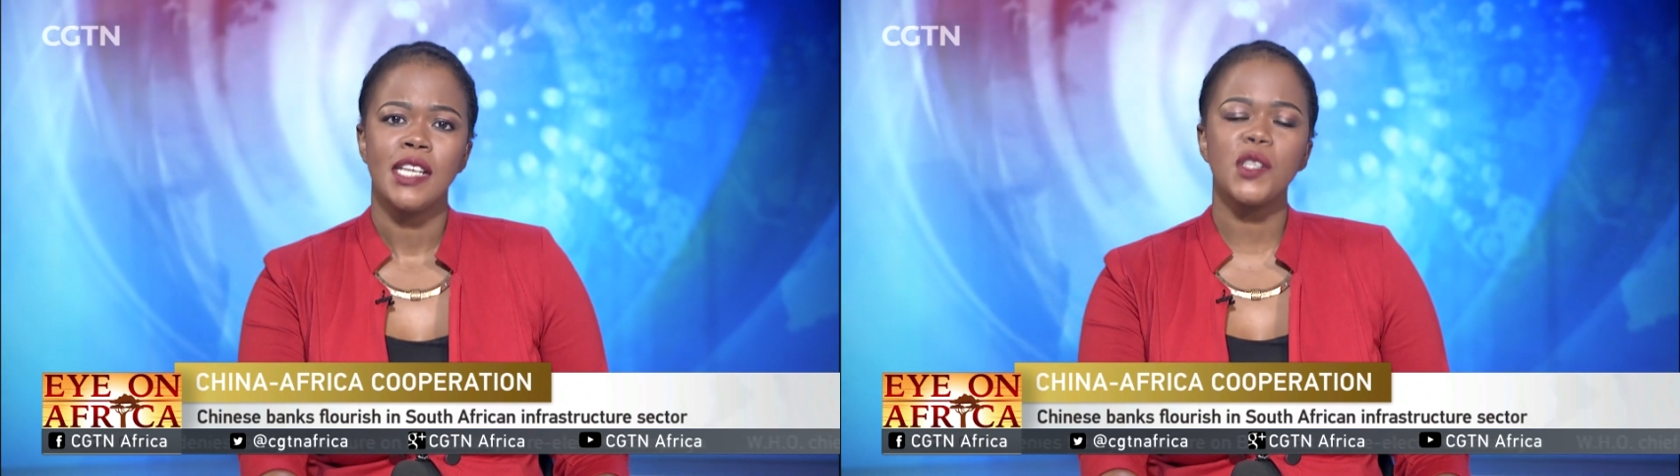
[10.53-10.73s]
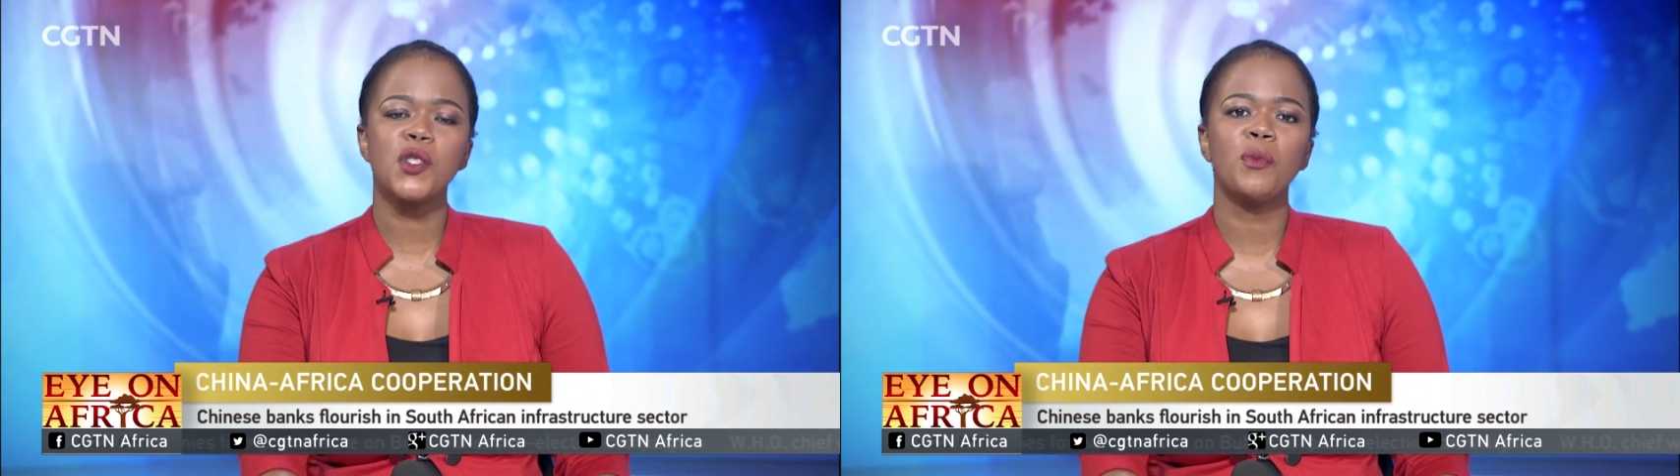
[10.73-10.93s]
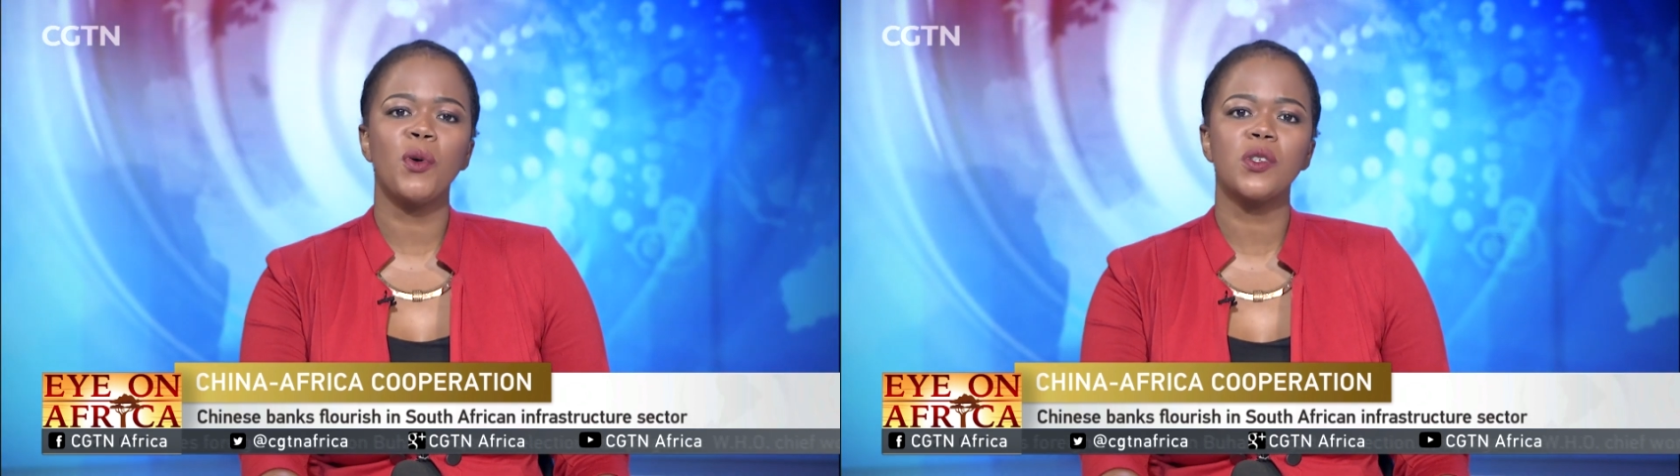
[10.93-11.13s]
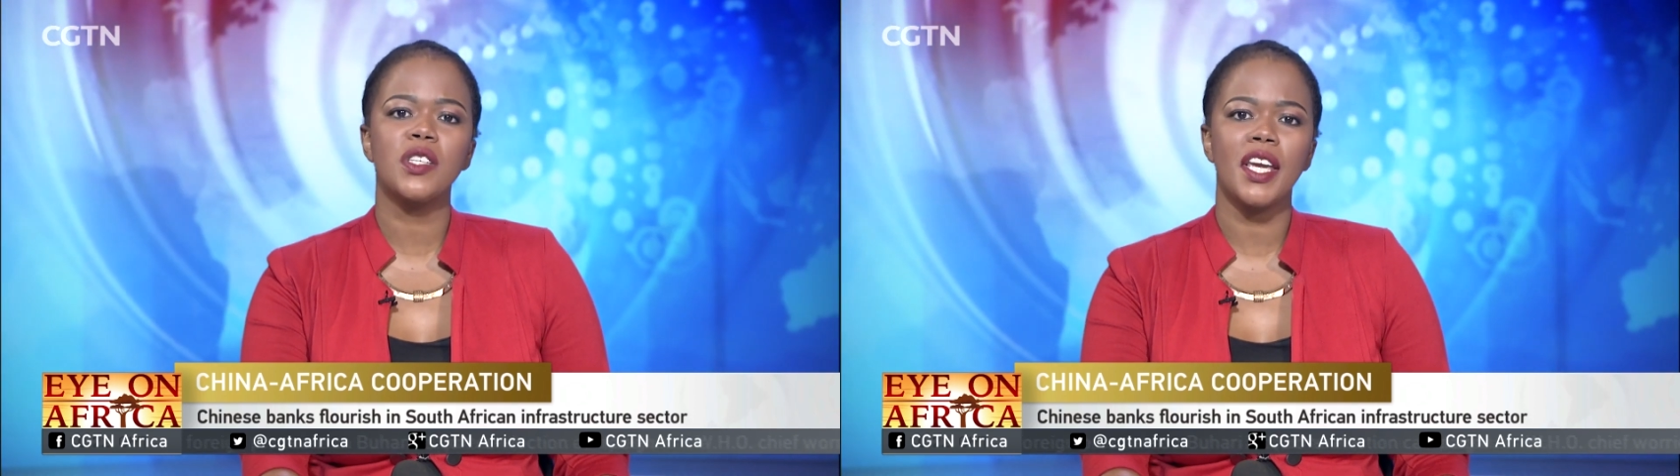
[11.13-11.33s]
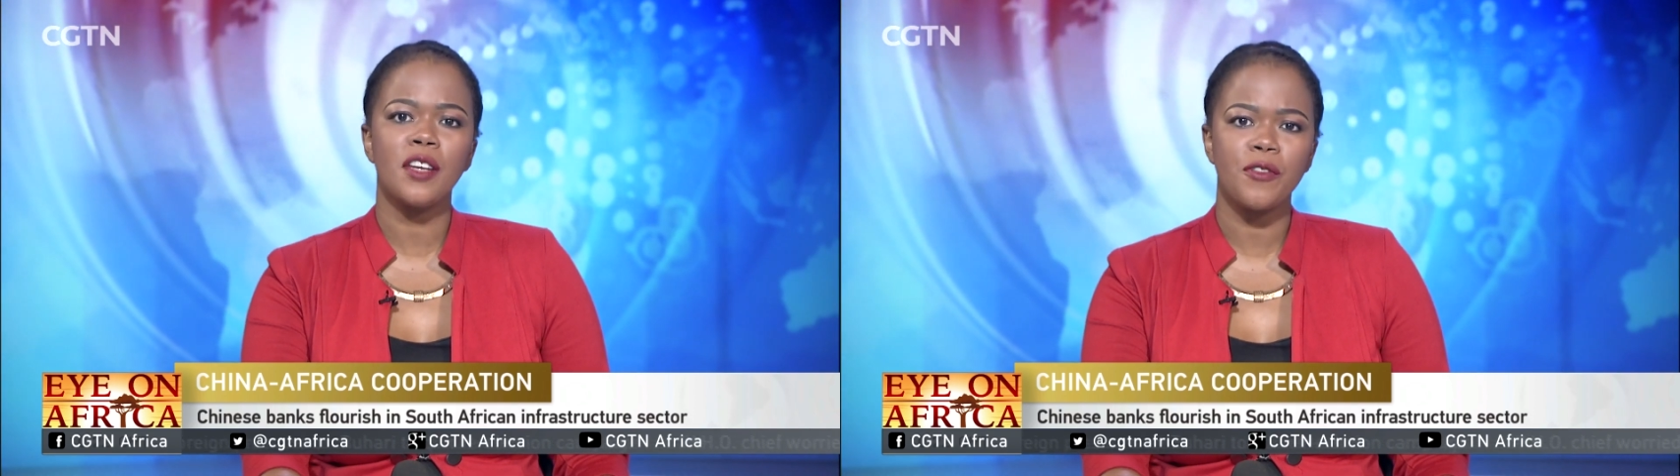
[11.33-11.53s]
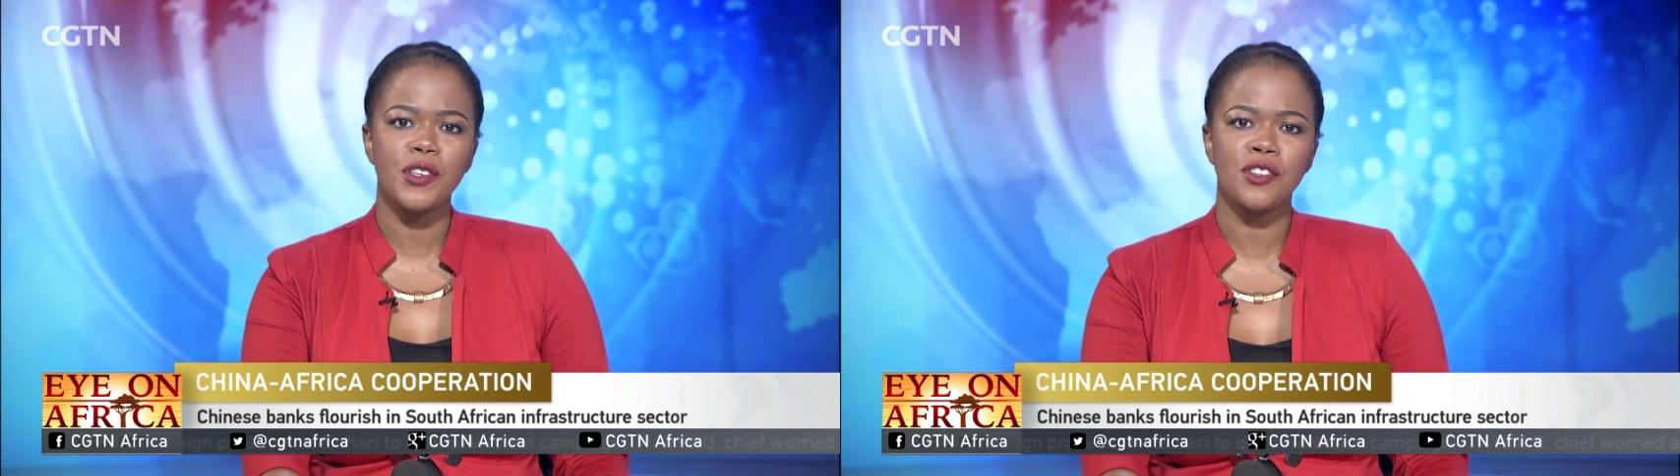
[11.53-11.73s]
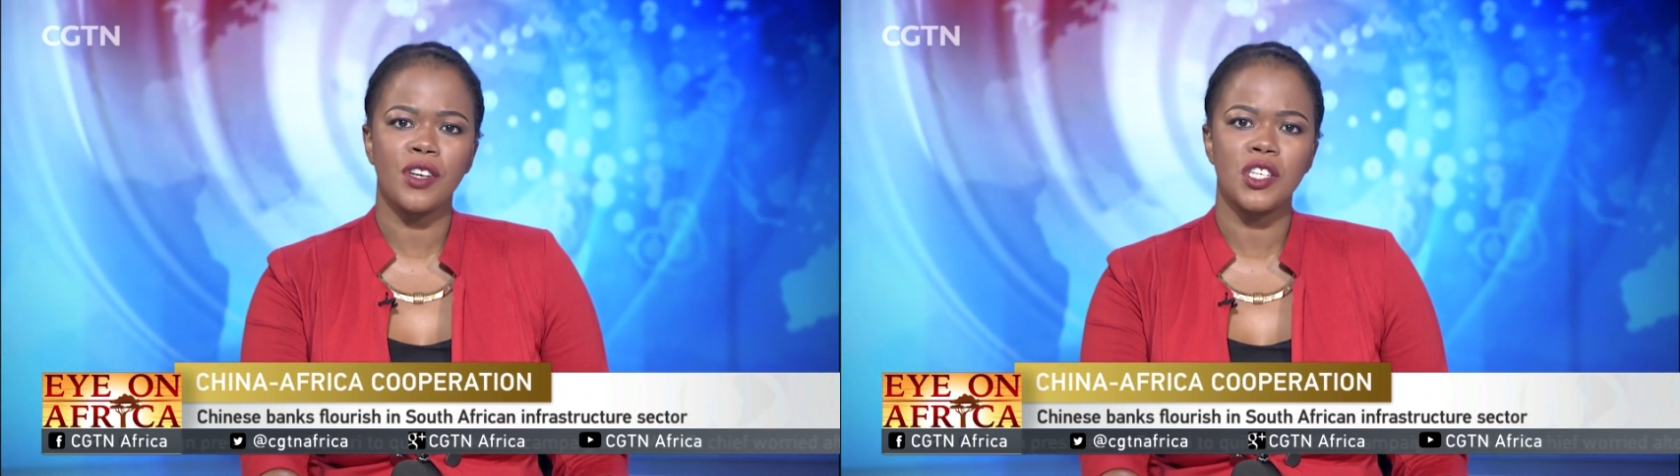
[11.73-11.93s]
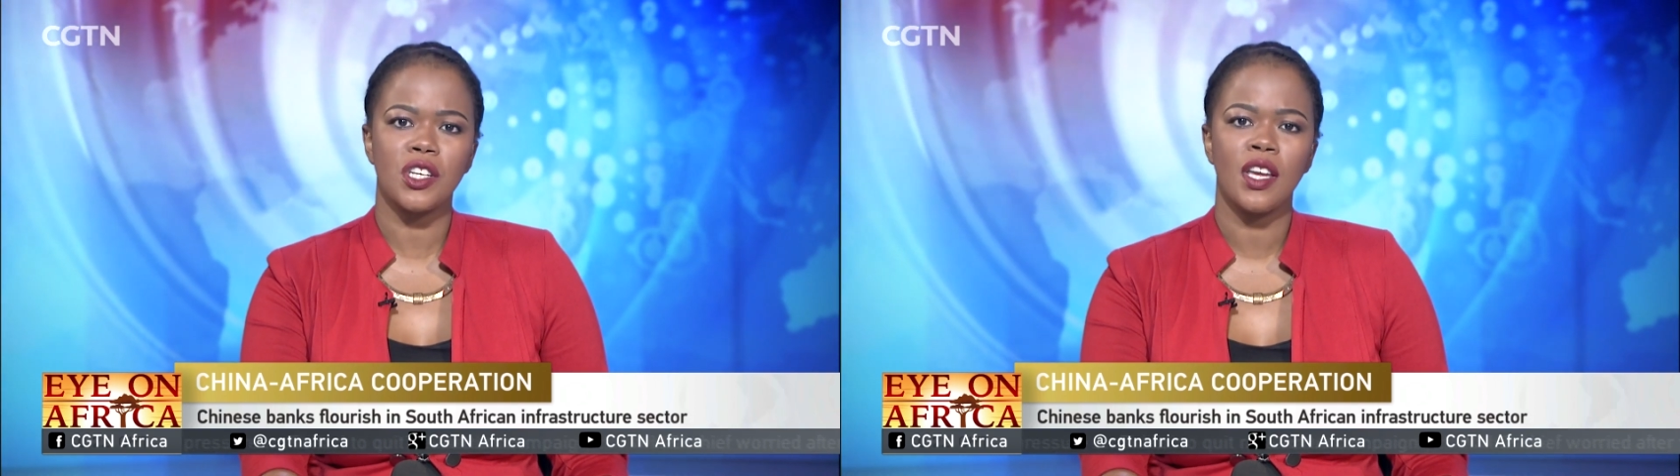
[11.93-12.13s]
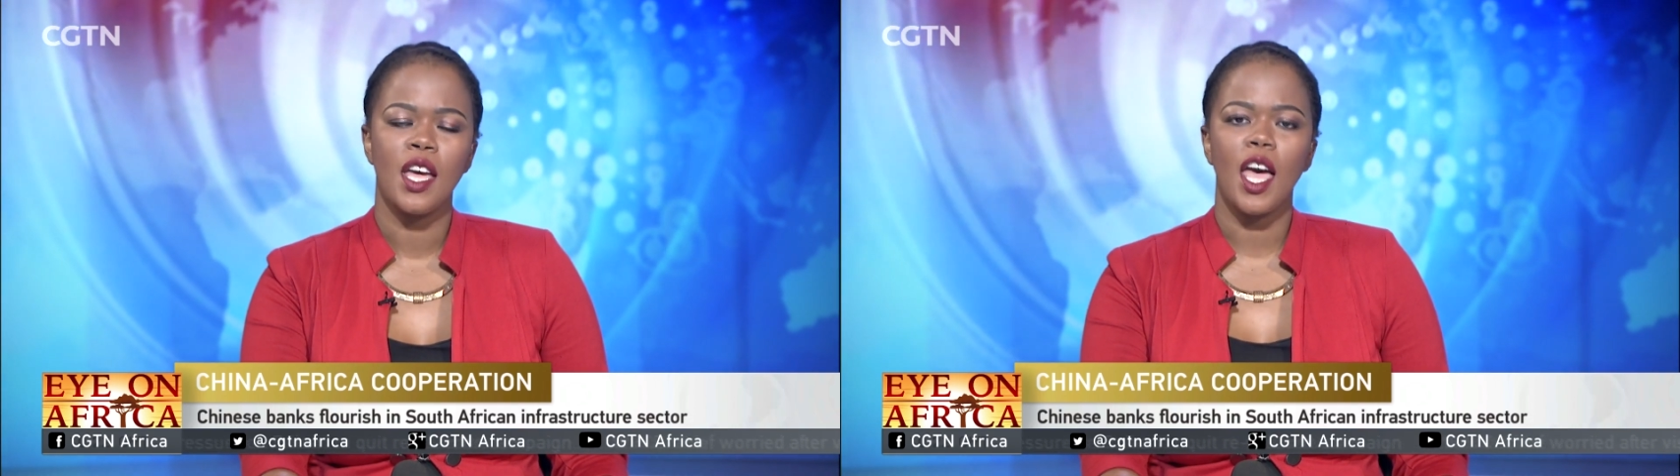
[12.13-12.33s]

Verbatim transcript: to support infrastructure